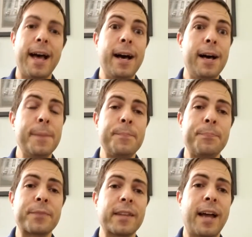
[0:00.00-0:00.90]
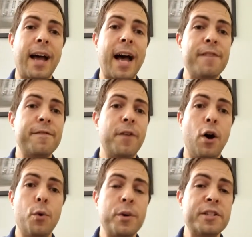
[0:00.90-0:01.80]
I've
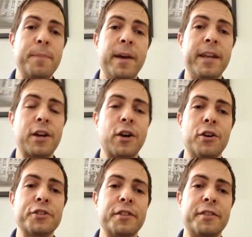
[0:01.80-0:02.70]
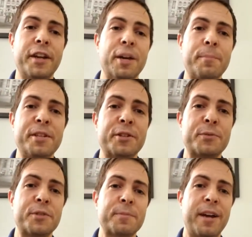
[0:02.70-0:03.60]
always been at Carlson Therapy. This
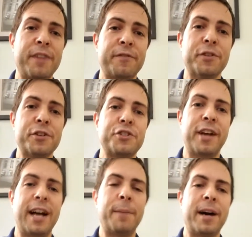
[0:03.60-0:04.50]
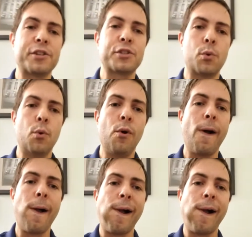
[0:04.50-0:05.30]
was my first job out of school.